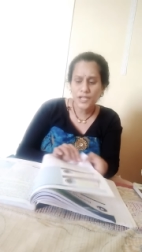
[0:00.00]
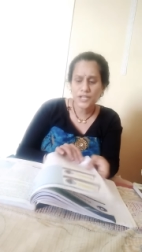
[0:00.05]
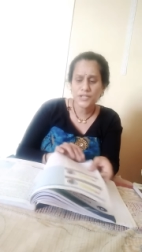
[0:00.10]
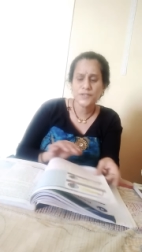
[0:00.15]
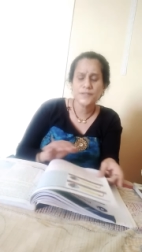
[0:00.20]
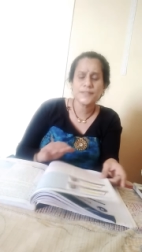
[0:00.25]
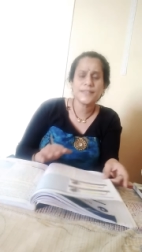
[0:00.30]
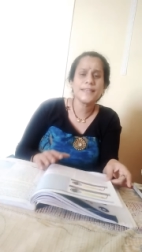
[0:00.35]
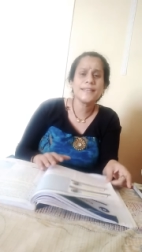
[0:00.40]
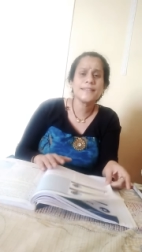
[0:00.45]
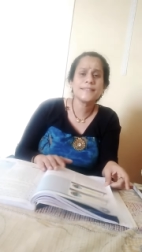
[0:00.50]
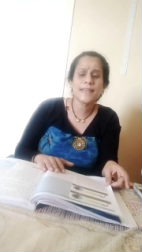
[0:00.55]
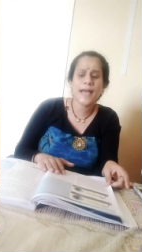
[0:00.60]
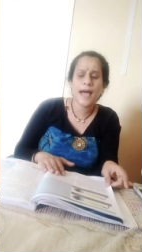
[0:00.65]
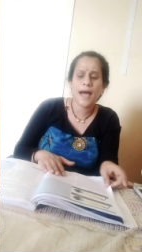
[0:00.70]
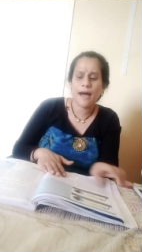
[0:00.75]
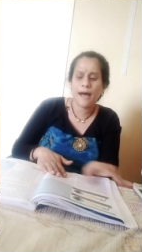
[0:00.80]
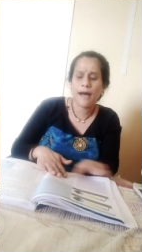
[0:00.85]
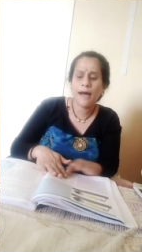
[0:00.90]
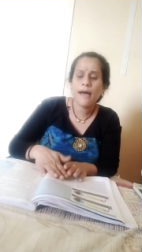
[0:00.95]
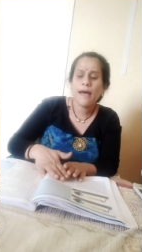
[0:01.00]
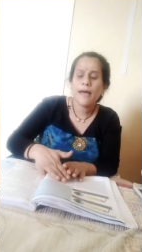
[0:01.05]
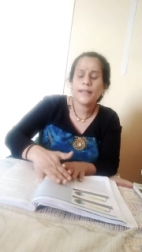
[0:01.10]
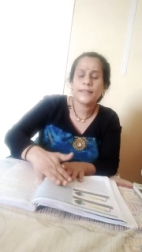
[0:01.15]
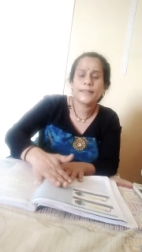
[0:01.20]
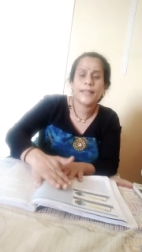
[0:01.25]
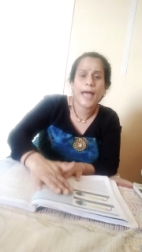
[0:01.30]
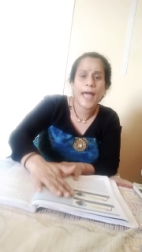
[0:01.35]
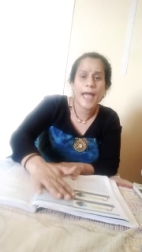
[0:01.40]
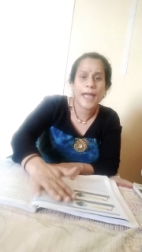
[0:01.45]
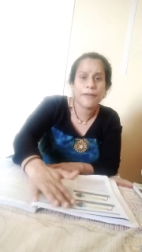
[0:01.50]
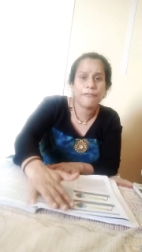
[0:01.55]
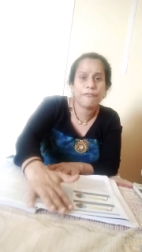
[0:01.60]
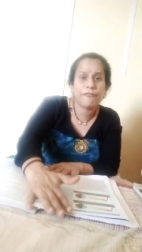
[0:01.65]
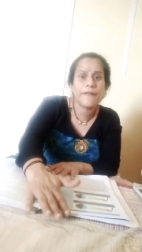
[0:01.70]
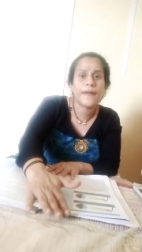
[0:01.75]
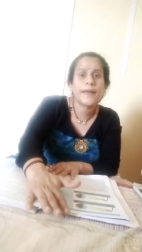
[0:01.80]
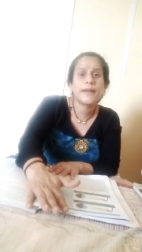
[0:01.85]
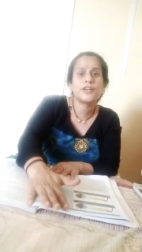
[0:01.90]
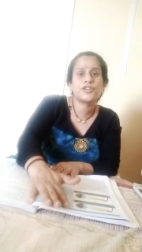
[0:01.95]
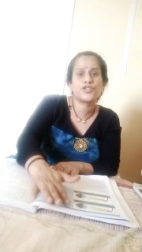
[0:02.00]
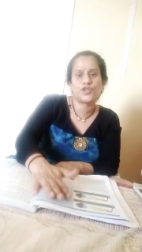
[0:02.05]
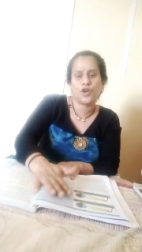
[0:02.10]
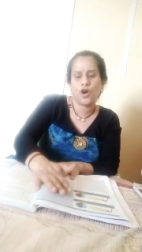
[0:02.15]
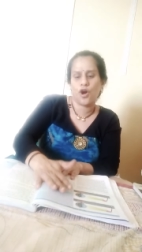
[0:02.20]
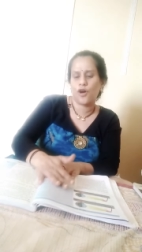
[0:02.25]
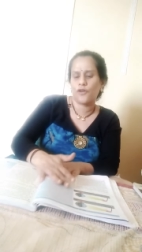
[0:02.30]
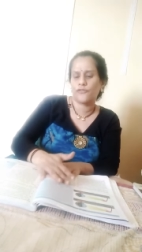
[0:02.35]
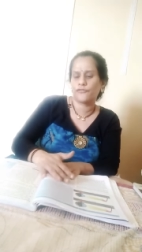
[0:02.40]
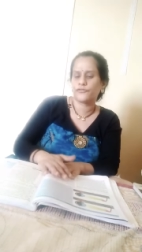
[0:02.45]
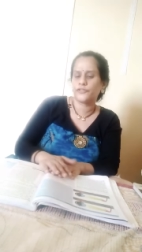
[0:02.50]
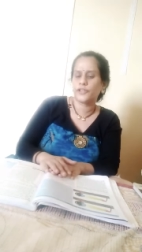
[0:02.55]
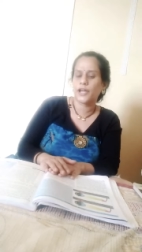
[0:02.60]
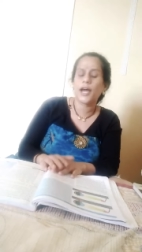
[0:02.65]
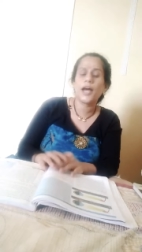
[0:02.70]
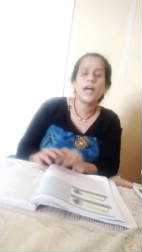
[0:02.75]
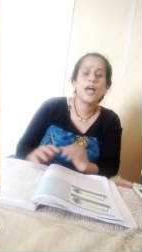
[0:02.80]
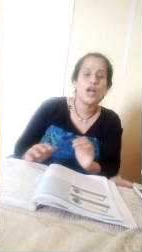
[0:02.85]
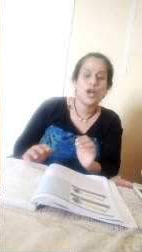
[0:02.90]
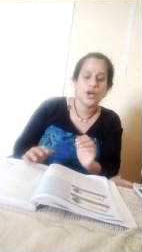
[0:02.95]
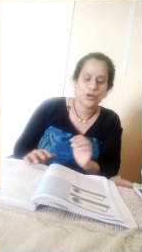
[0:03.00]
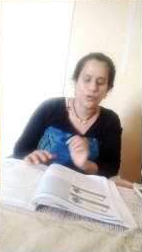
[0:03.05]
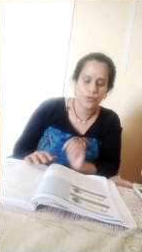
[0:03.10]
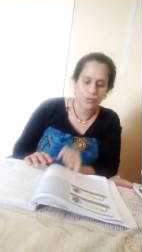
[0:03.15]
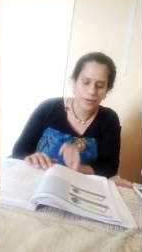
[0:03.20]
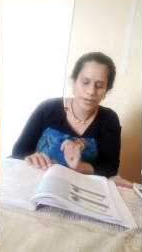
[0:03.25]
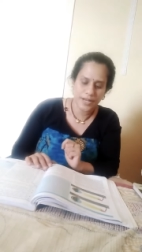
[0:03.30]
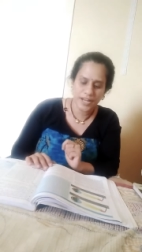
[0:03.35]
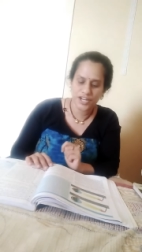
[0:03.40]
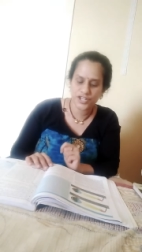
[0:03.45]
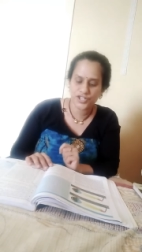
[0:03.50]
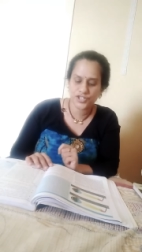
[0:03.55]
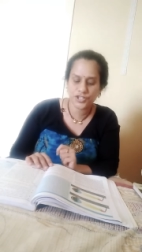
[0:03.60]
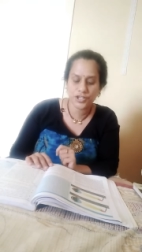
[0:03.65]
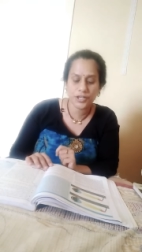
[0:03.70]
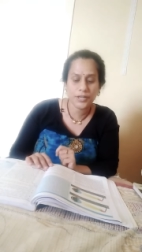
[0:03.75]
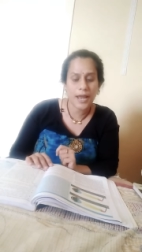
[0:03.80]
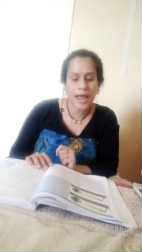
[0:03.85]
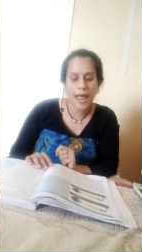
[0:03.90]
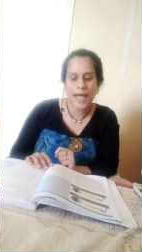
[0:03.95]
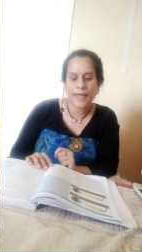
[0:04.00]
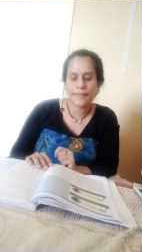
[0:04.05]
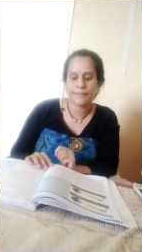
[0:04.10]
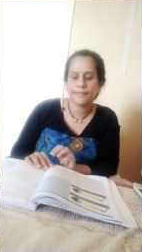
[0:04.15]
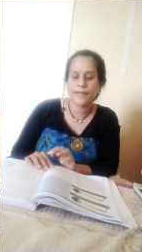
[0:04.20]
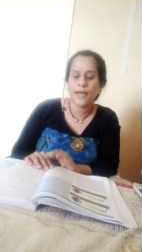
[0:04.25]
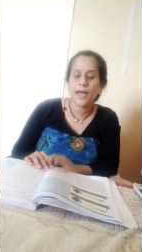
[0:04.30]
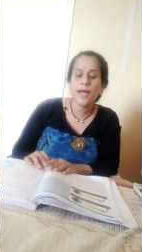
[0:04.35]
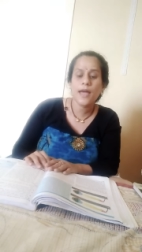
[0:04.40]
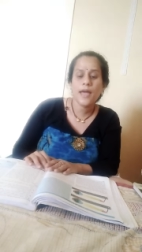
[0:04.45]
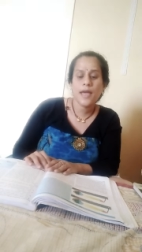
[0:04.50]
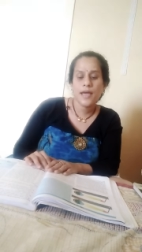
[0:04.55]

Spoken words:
So these are the effects of the rotation and the